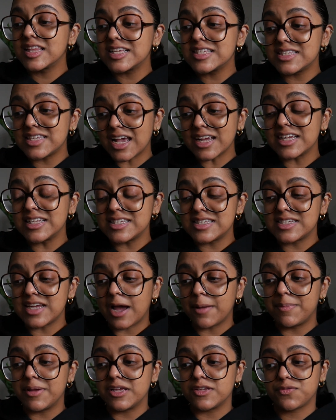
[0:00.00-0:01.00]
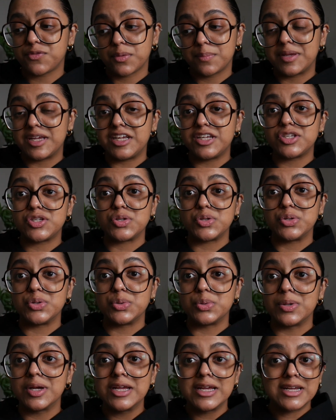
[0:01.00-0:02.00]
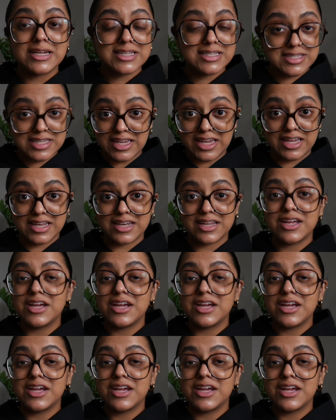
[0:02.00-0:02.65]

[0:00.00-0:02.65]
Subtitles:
The second step is for me to seed.